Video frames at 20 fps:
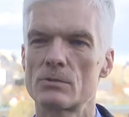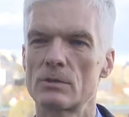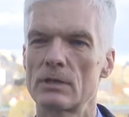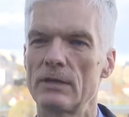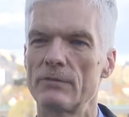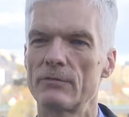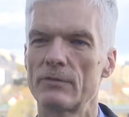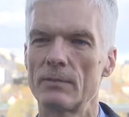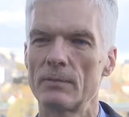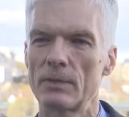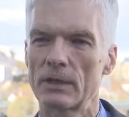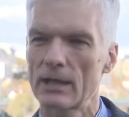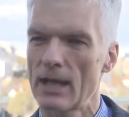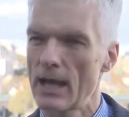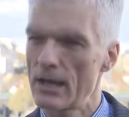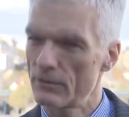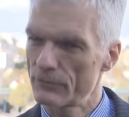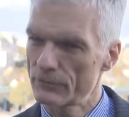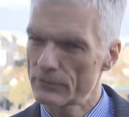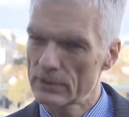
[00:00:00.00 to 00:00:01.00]
to give them the
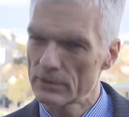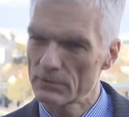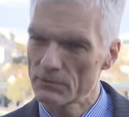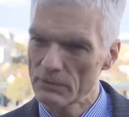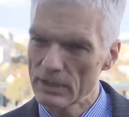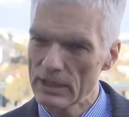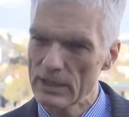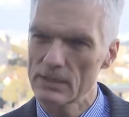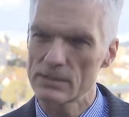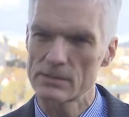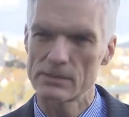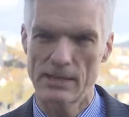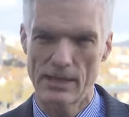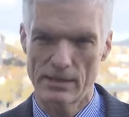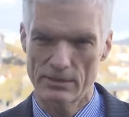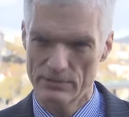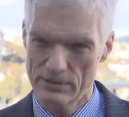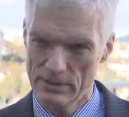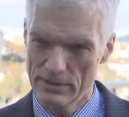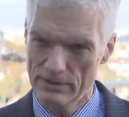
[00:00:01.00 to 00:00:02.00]
kind of careers
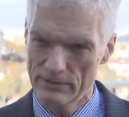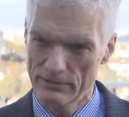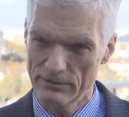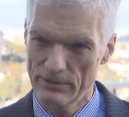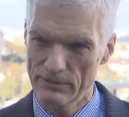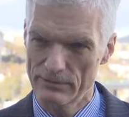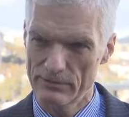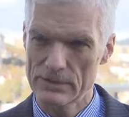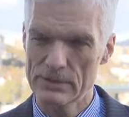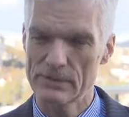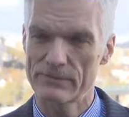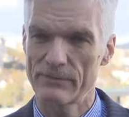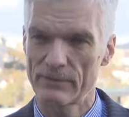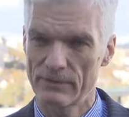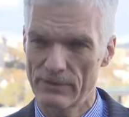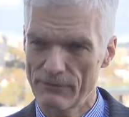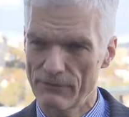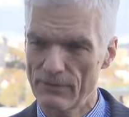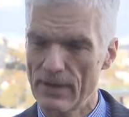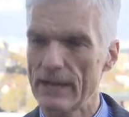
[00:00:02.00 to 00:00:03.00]
that
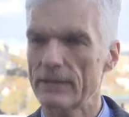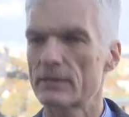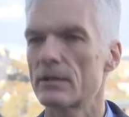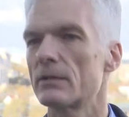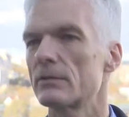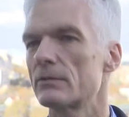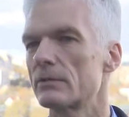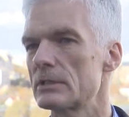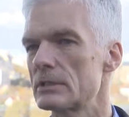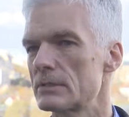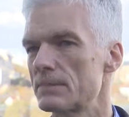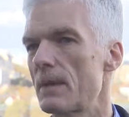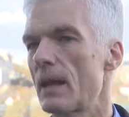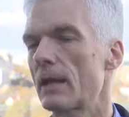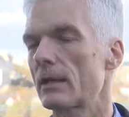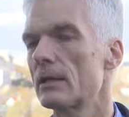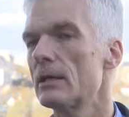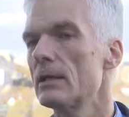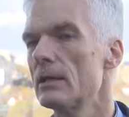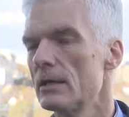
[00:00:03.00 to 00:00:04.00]
reflect and
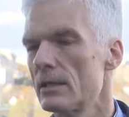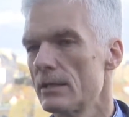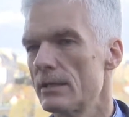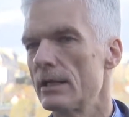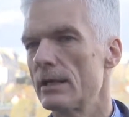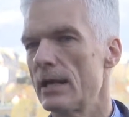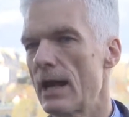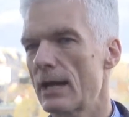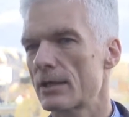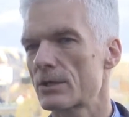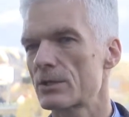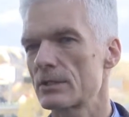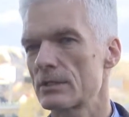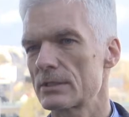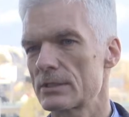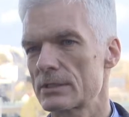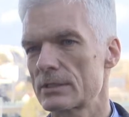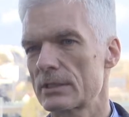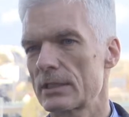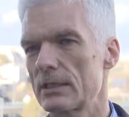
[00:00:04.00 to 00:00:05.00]
respect their
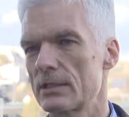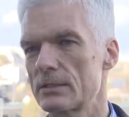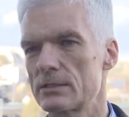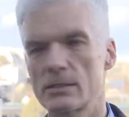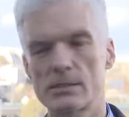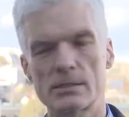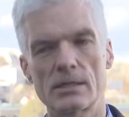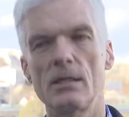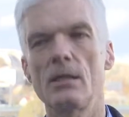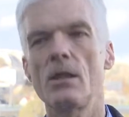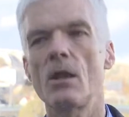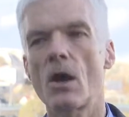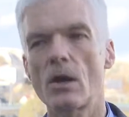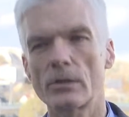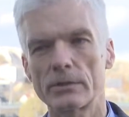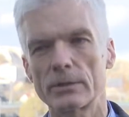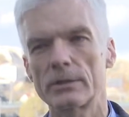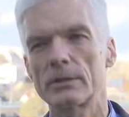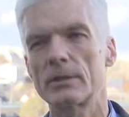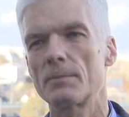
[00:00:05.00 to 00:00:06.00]
actual skills. There's a
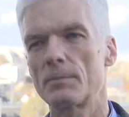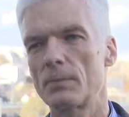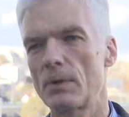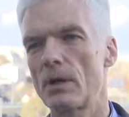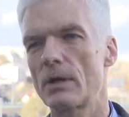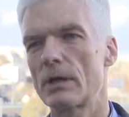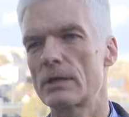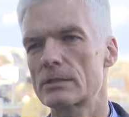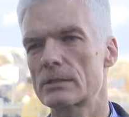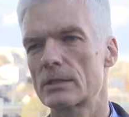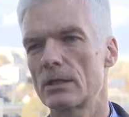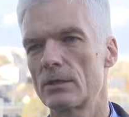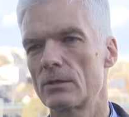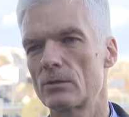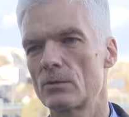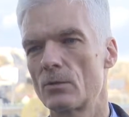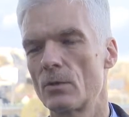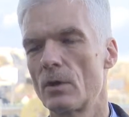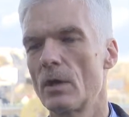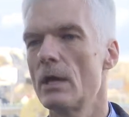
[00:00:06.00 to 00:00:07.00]
lot that employers can
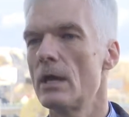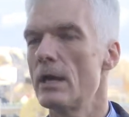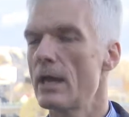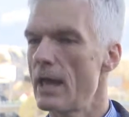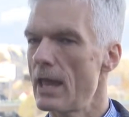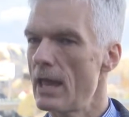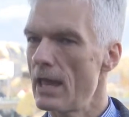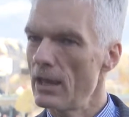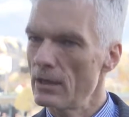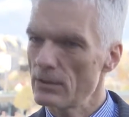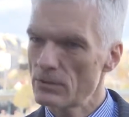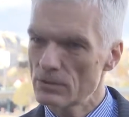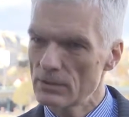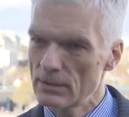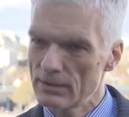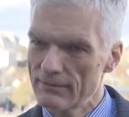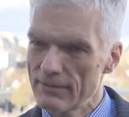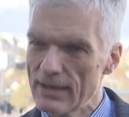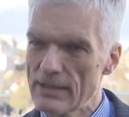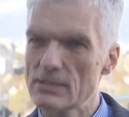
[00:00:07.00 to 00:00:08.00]
do. A, to
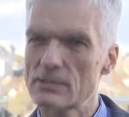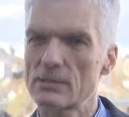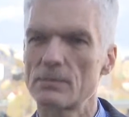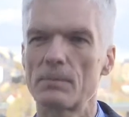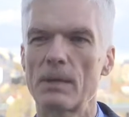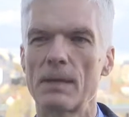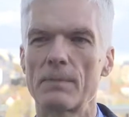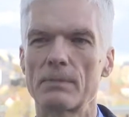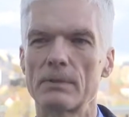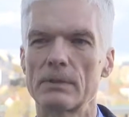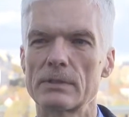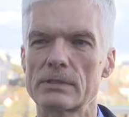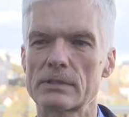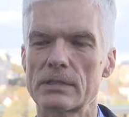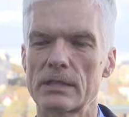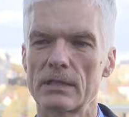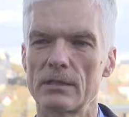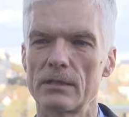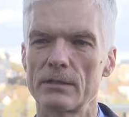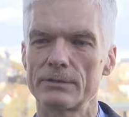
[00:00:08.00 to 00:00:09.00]
invest in people's
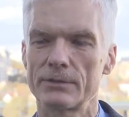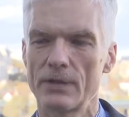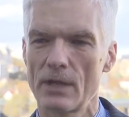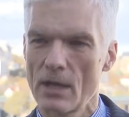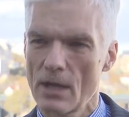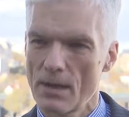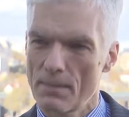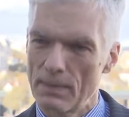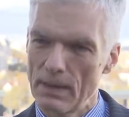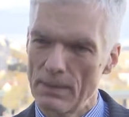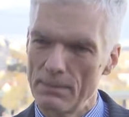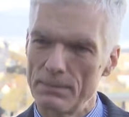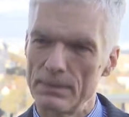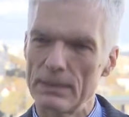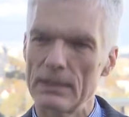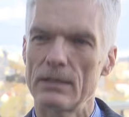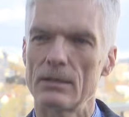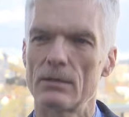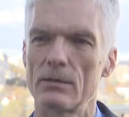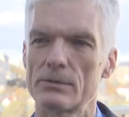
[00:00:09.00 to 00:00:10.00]
skills, but
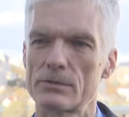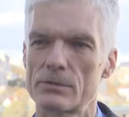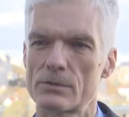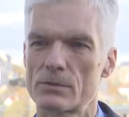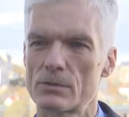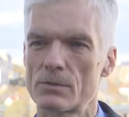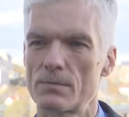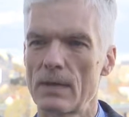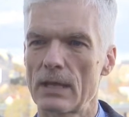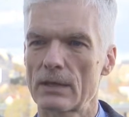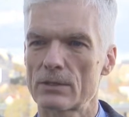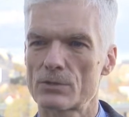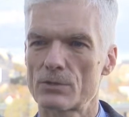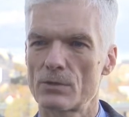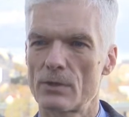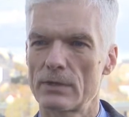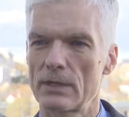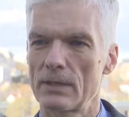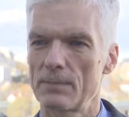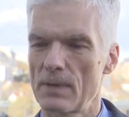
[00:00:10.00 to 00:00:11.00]
B, also to make
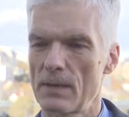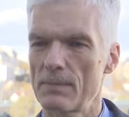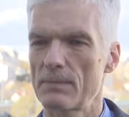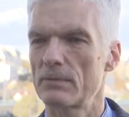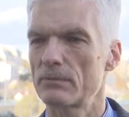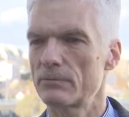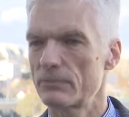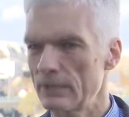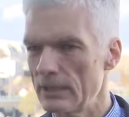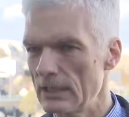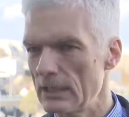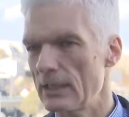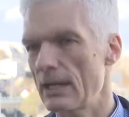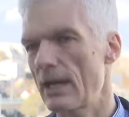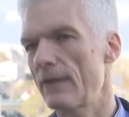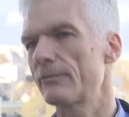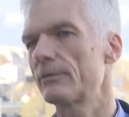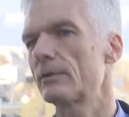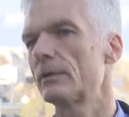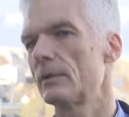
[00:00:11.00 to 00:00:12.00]
sure that people really
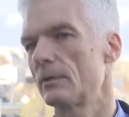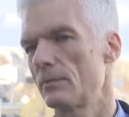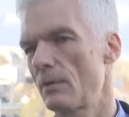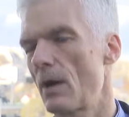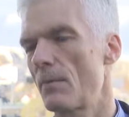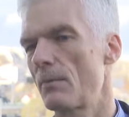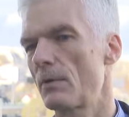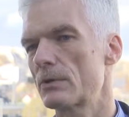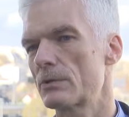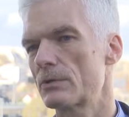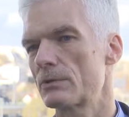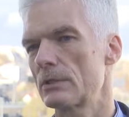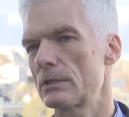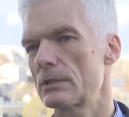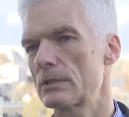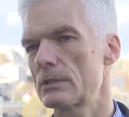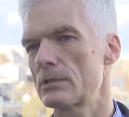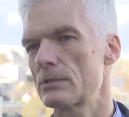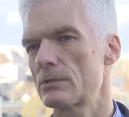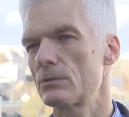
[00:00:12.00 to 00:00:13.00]
have the
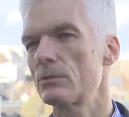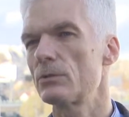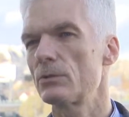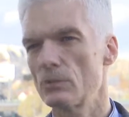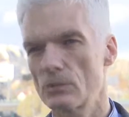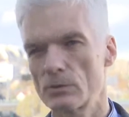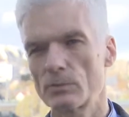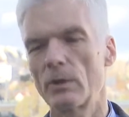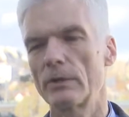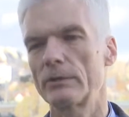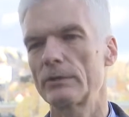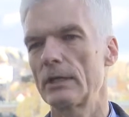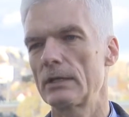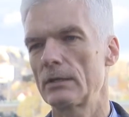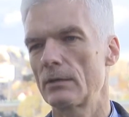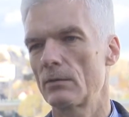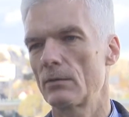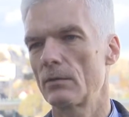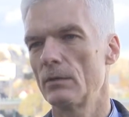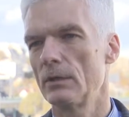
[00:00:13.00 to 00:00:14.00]
opportunities to use what they
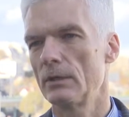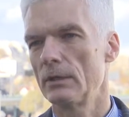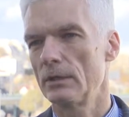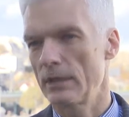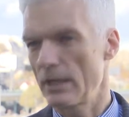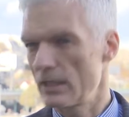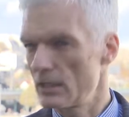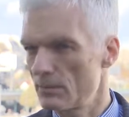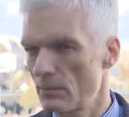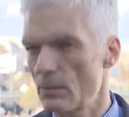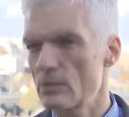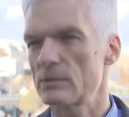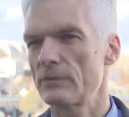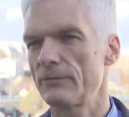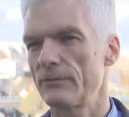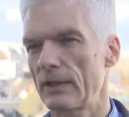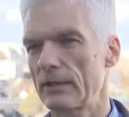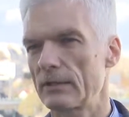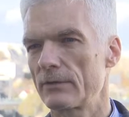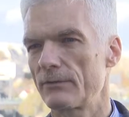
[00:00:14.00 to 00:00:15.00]
know in the most
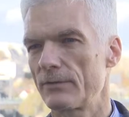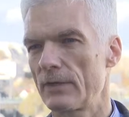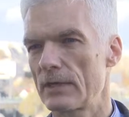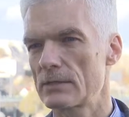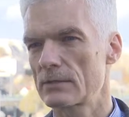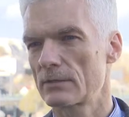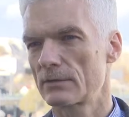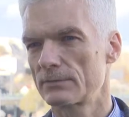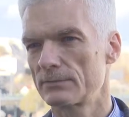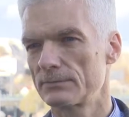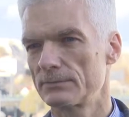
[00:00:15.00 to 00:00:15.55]
effective ways.